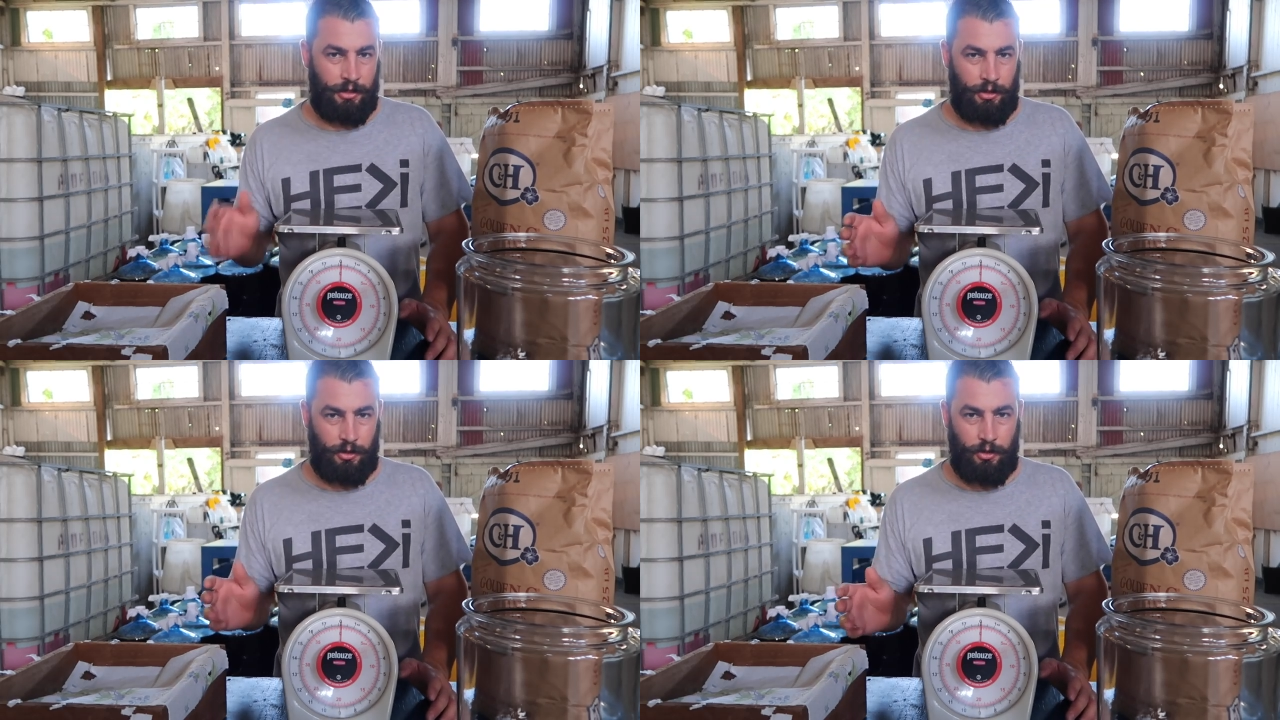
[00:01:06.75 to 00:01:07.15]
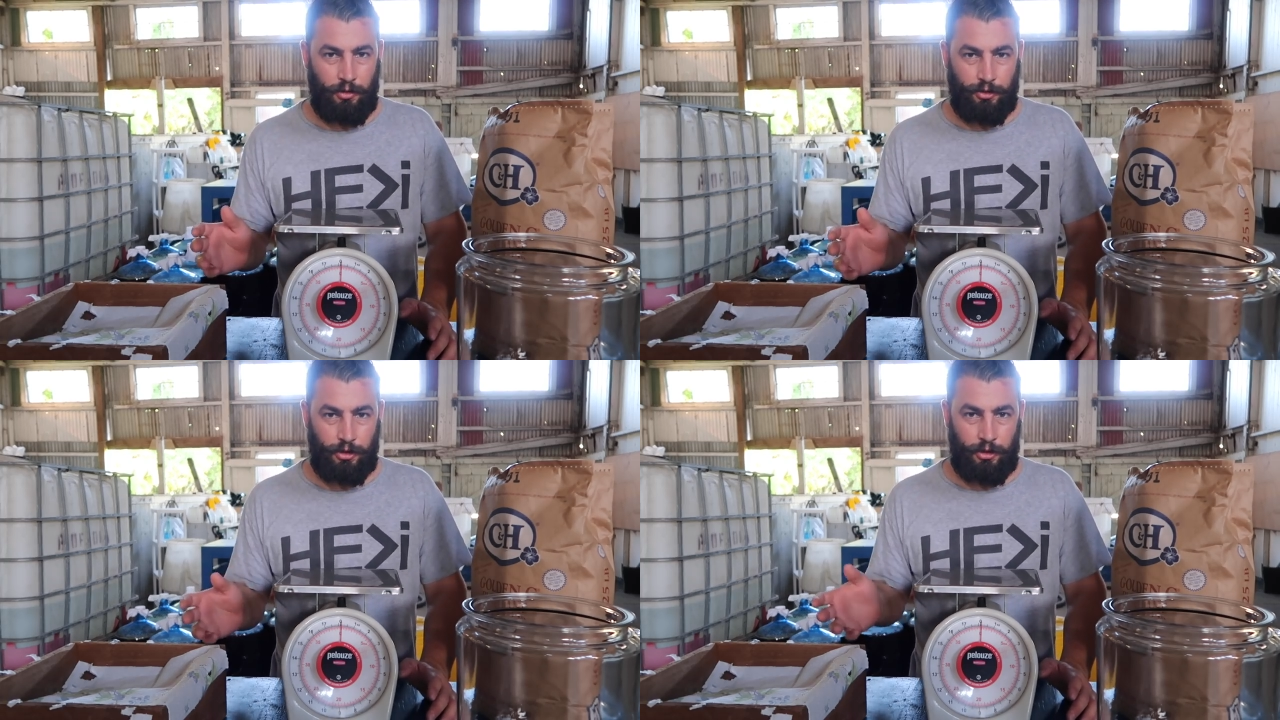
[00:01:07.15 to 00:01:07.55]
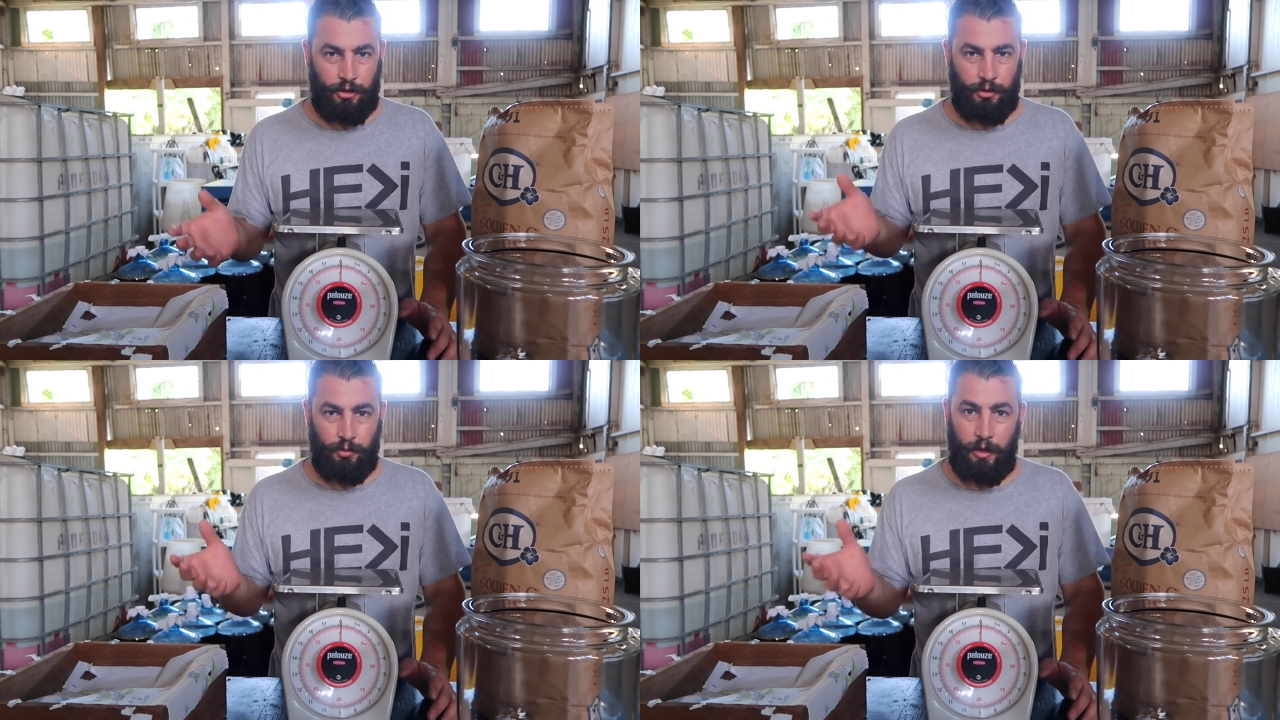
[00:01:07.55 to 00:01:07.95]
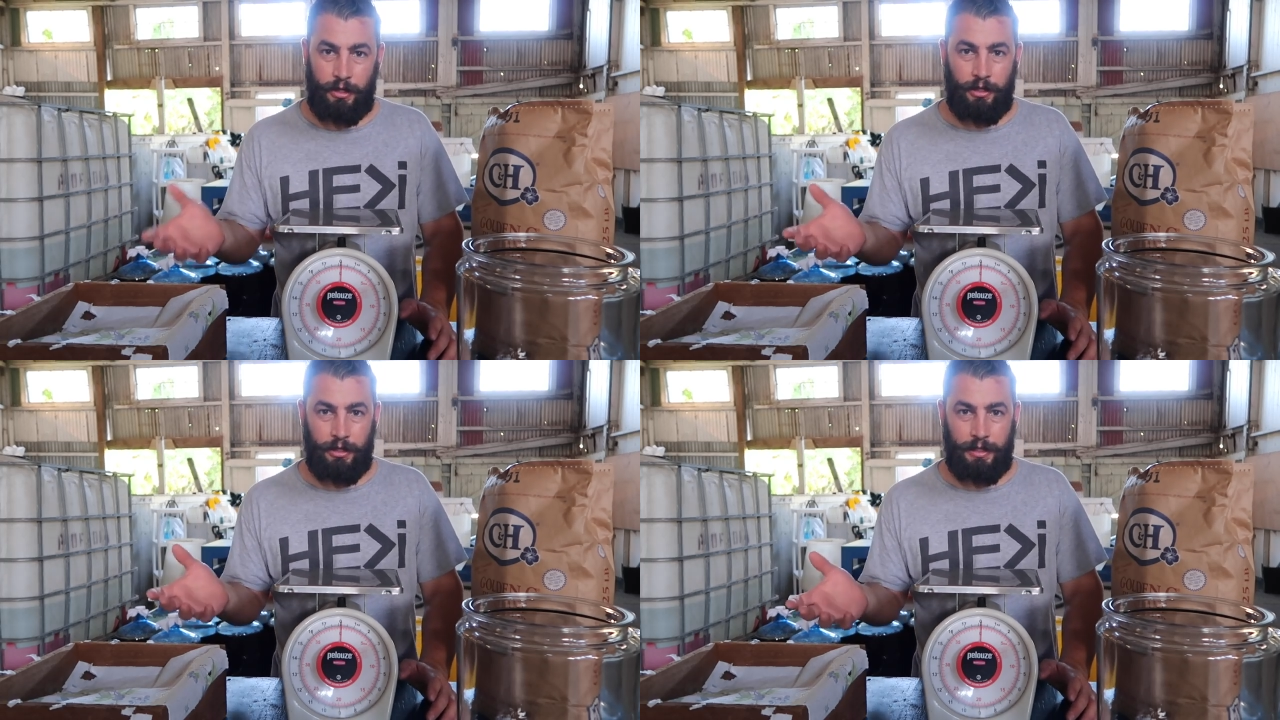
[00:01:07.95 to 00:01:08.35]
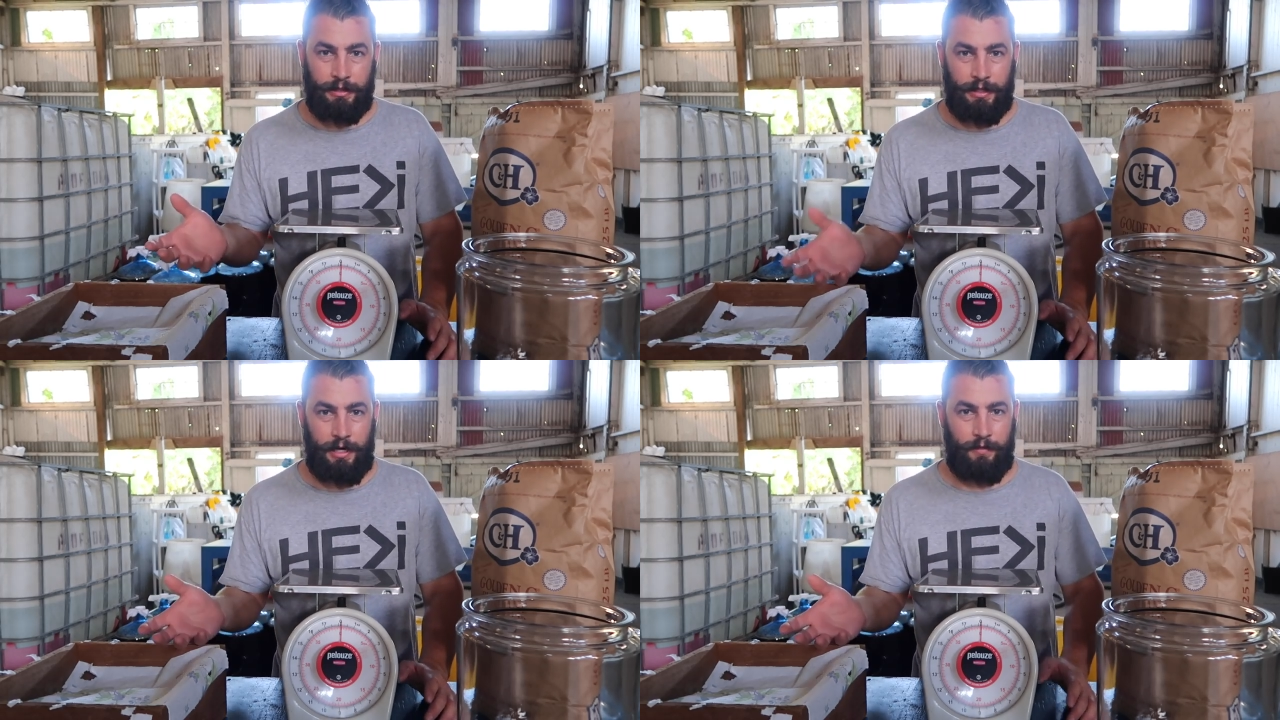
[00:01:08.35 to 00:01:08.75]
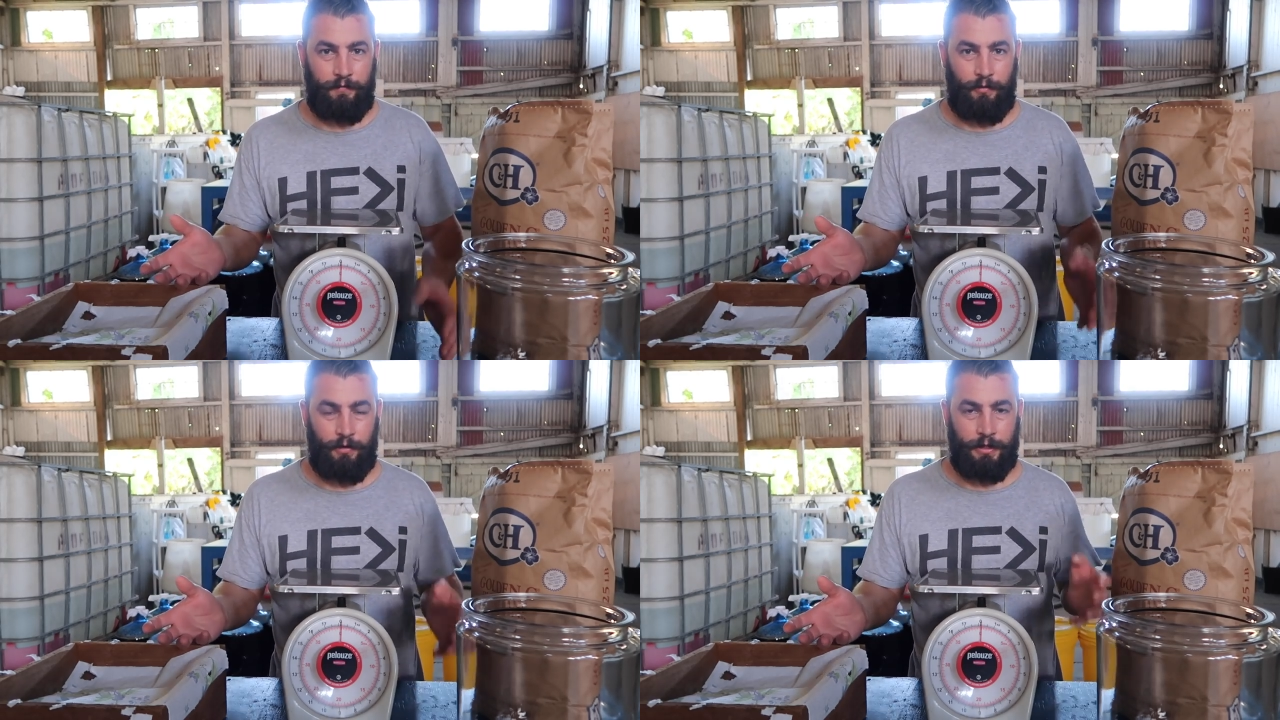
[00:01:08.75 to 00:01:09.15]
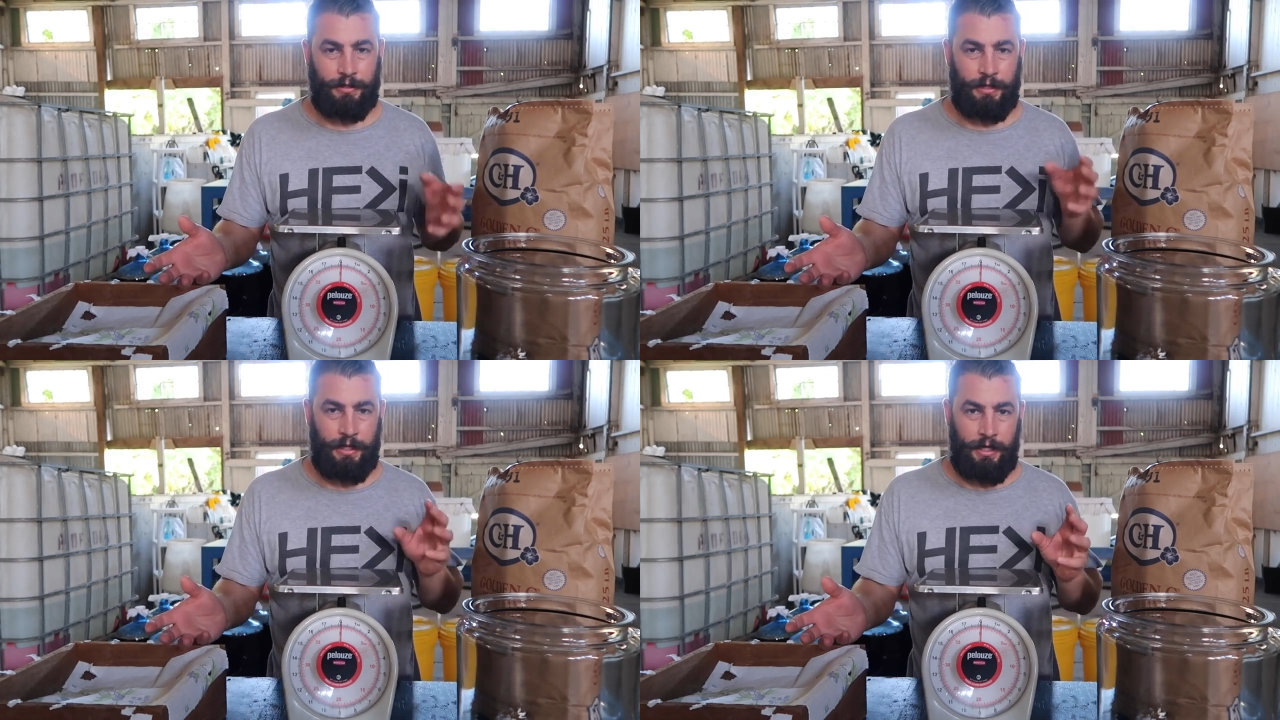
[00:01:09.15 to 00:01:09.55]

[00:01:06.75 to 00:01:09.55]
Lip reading: your culture, what you collected out of the forest,